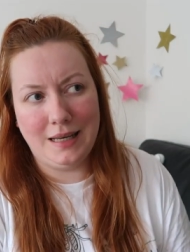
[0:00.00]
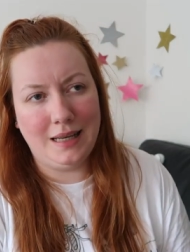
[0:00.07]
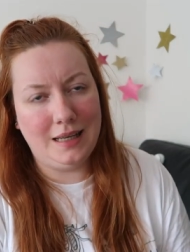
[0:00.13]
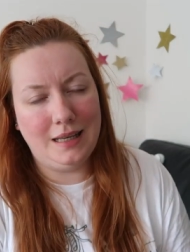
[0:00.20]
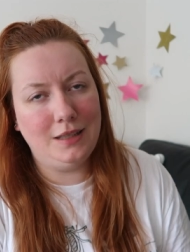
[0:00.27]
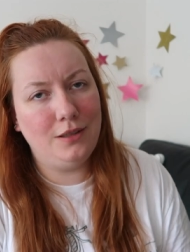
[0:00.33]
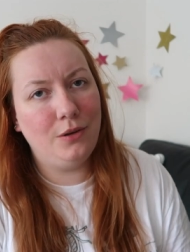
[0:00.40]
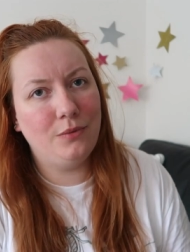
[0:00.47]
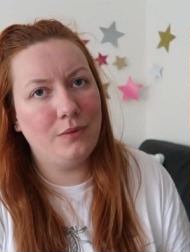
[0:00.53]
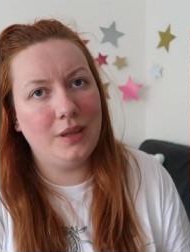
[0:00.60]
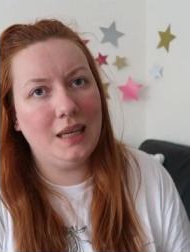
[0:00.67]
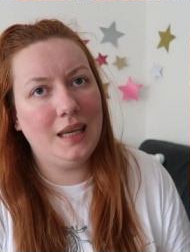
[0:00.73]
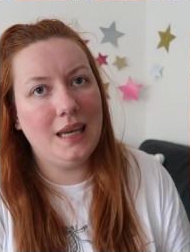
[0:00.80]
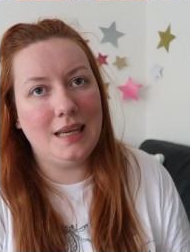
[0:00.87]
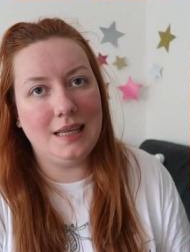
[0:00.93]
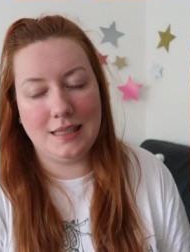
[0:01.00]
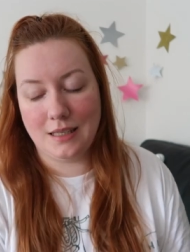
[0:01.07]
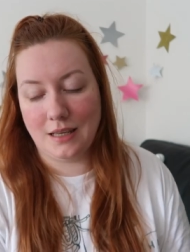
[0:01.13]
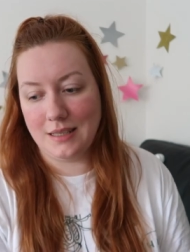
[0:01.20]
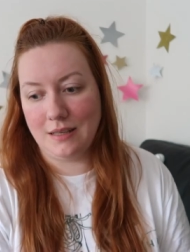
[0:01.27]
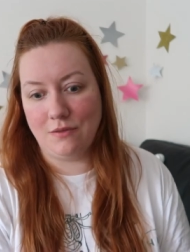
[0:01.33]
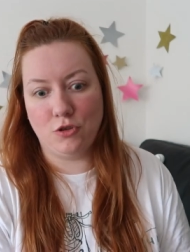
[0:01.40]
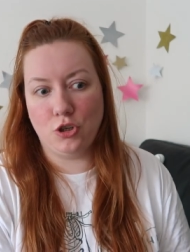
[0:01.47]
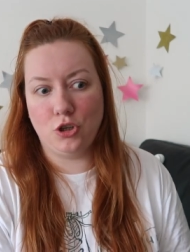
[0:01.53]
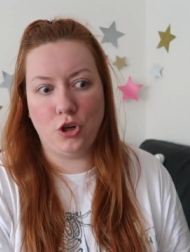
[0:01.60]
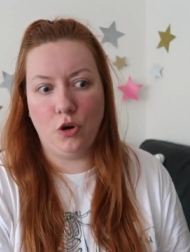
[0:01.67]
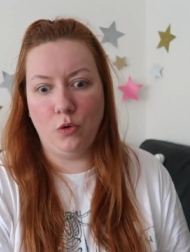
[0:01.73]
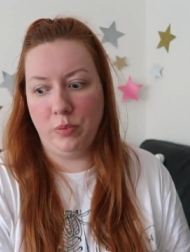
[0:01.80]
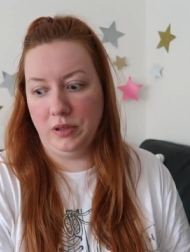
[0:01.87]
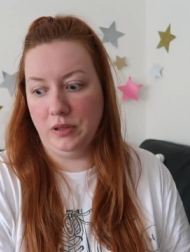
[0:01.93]
and I, I don't think it is because I've just
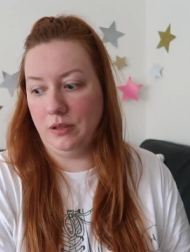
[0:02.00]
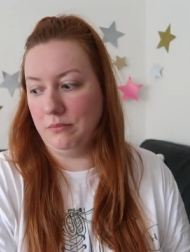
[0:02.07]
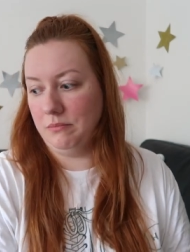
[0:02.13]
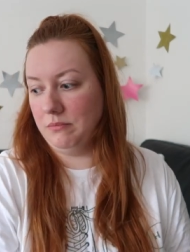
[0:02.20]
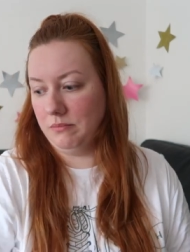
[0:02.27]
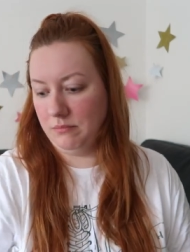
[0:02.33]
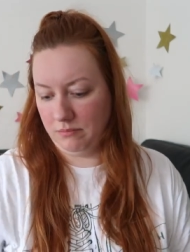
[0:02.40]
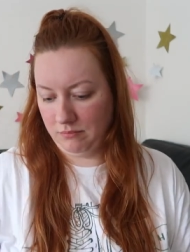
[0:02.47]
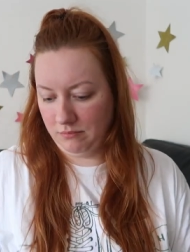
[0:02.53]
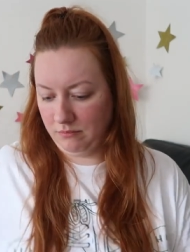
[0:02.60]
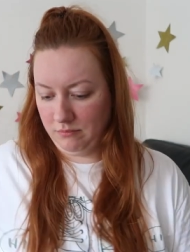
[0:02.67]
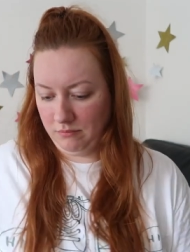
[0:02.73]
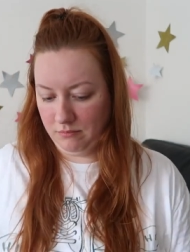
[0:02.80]
opened them.